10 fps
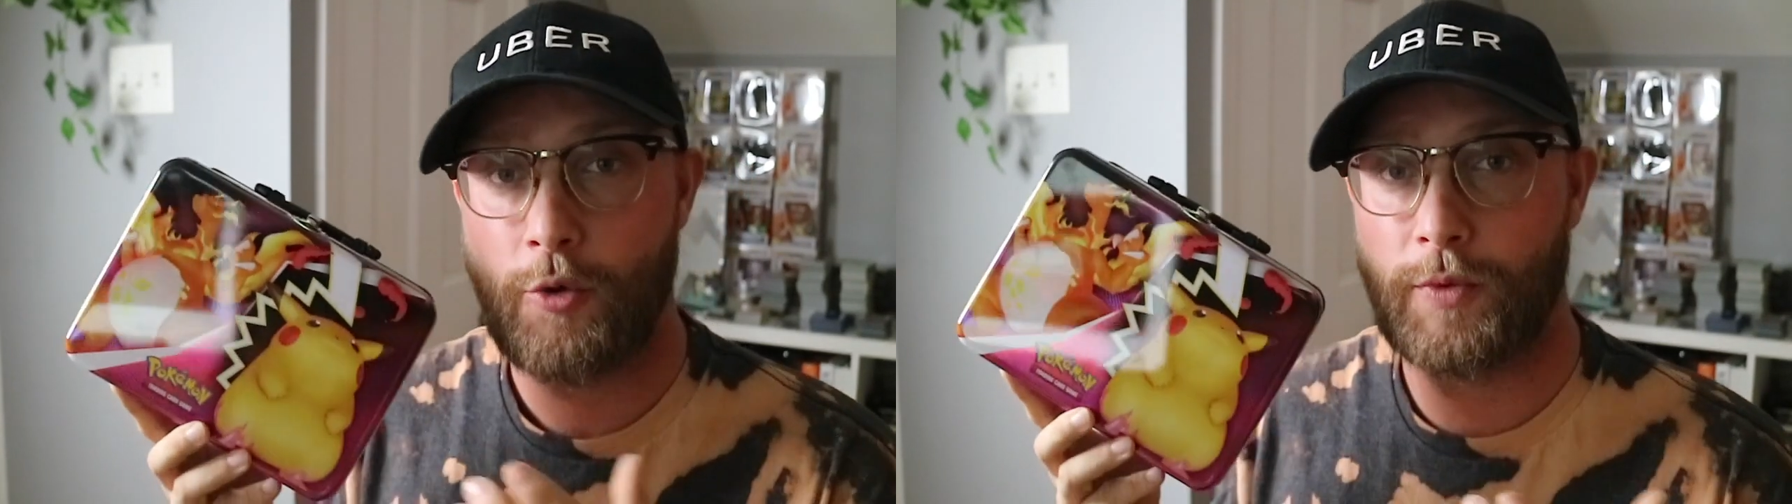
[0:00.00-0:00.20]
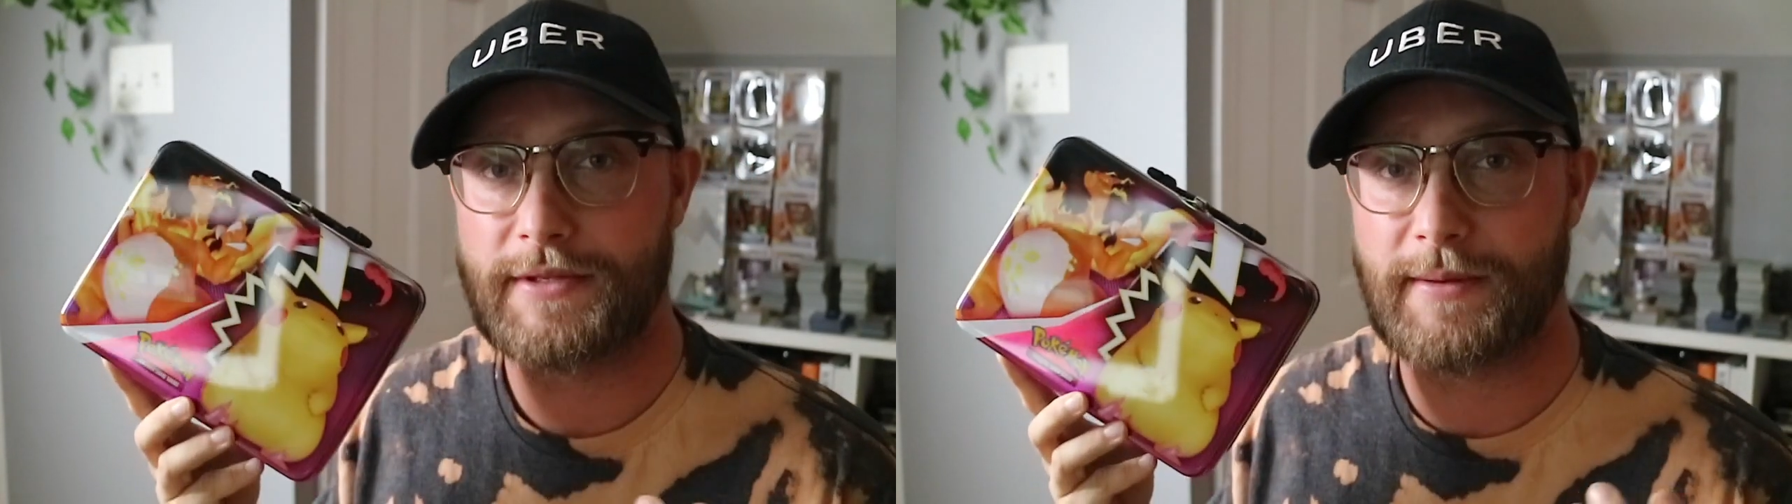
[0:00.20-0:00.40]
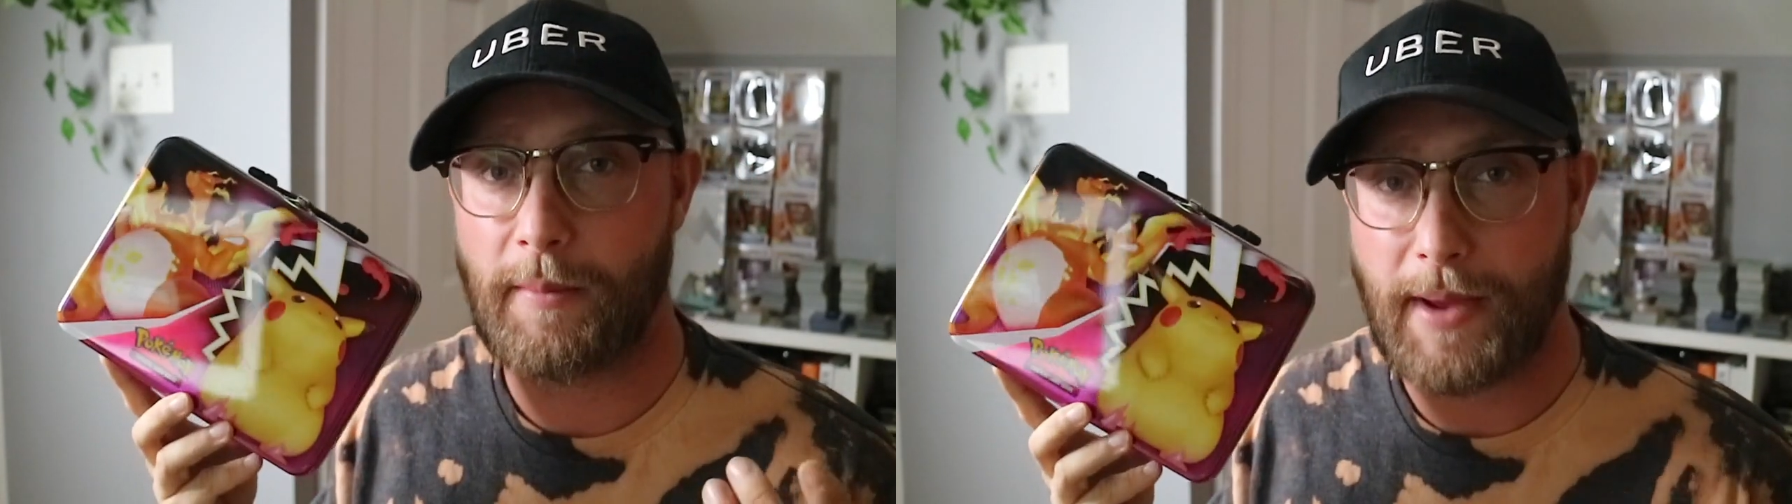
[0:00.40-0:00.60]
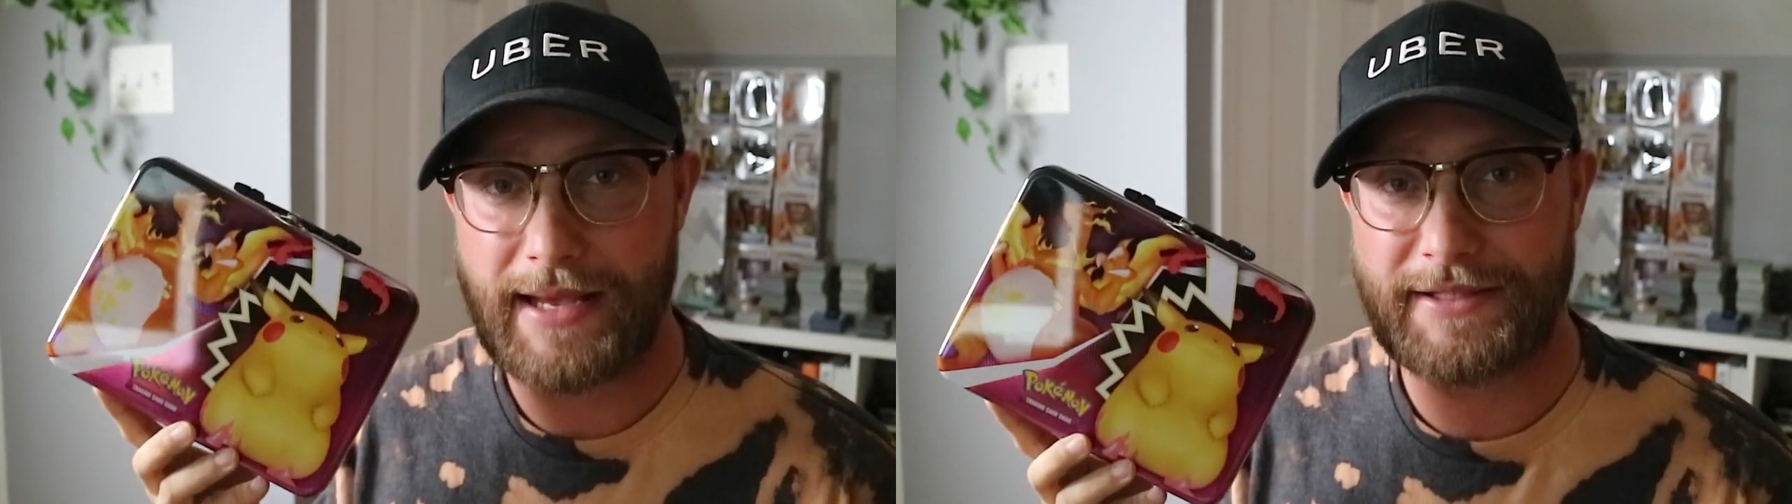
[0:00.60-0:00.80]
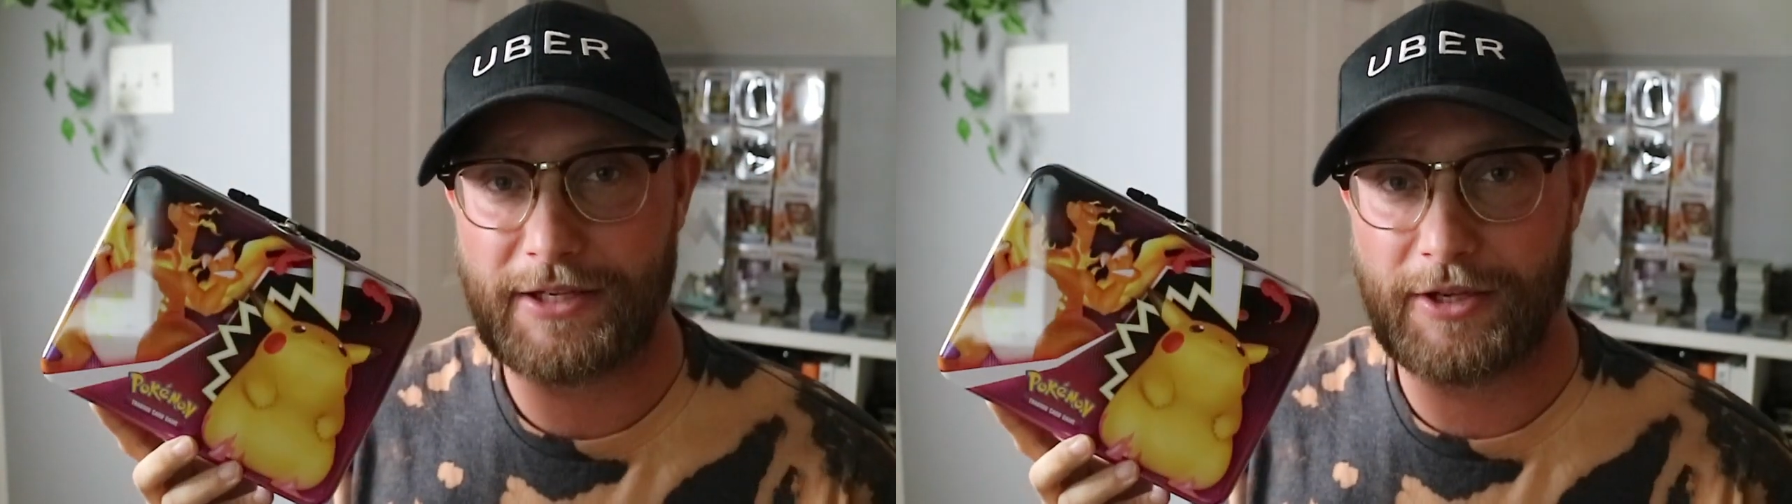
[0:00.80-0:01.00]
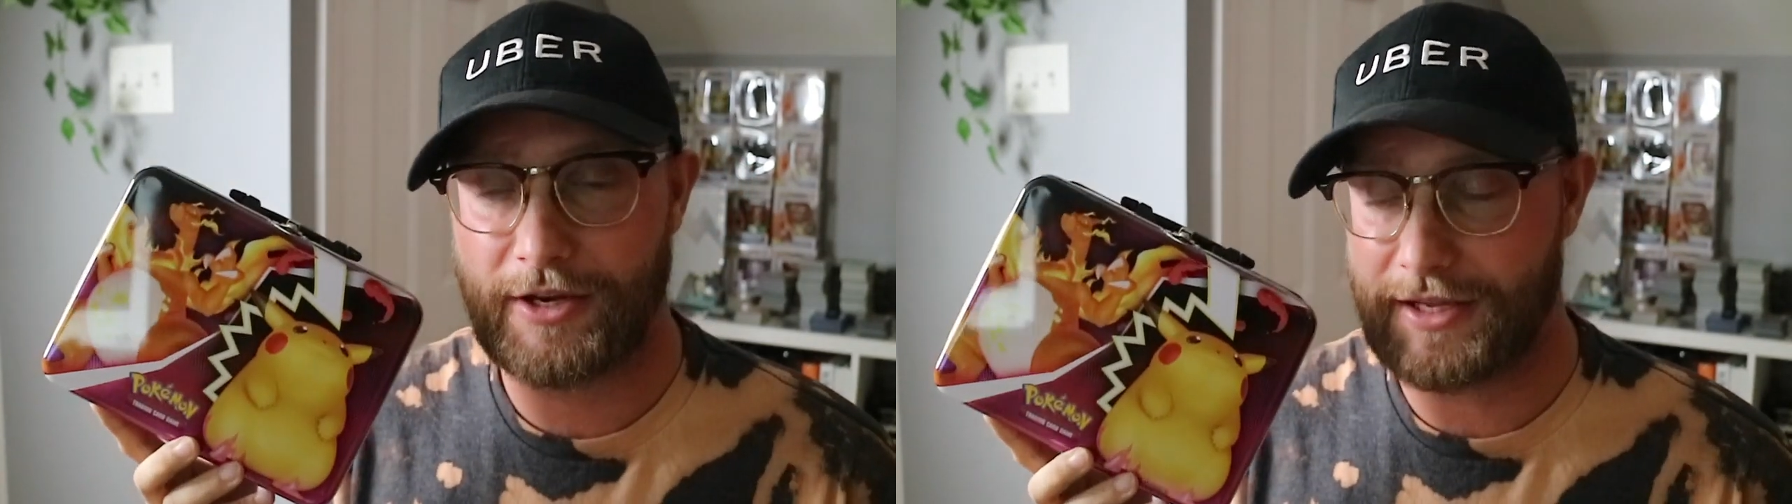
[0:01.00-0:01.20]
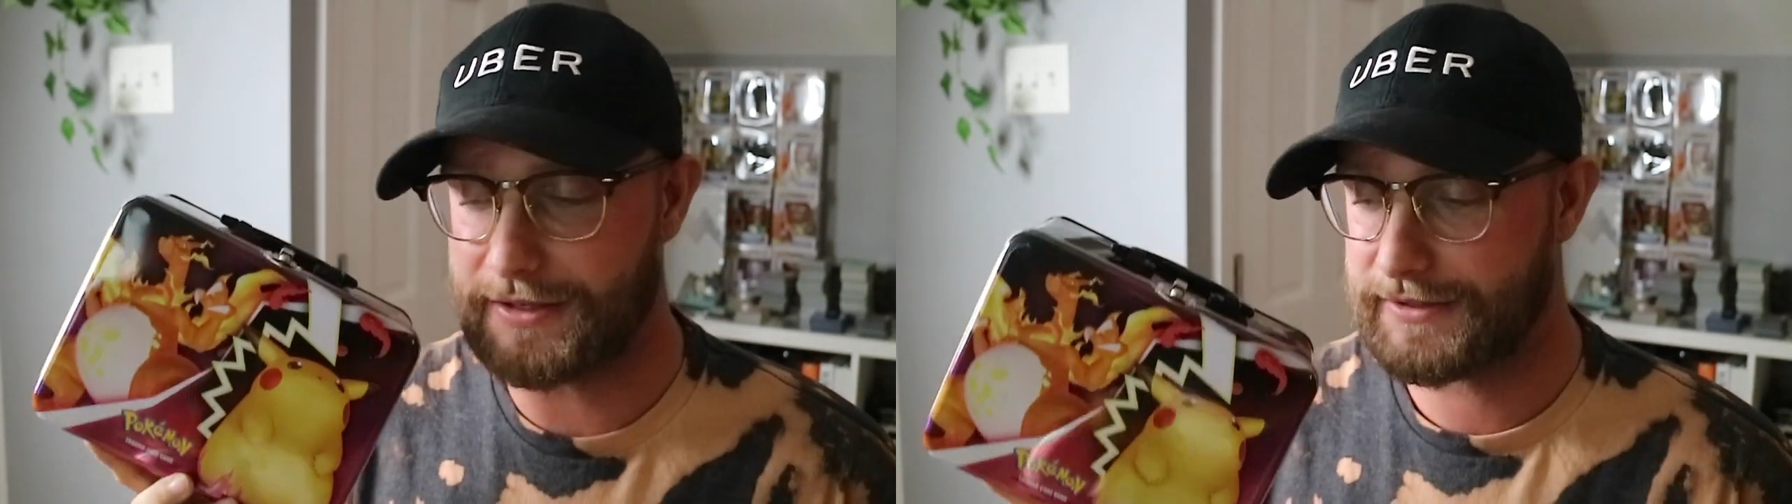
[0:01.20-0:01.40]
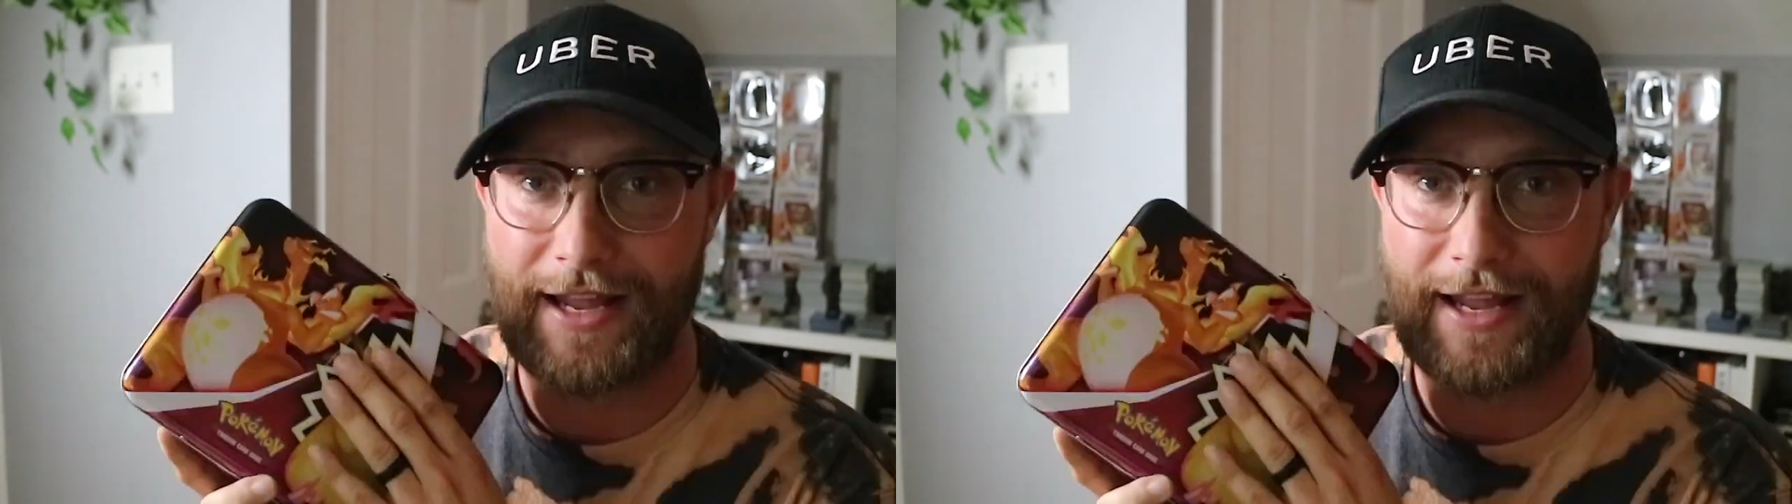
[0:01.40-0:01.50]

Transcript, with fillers: with some amazing goodies.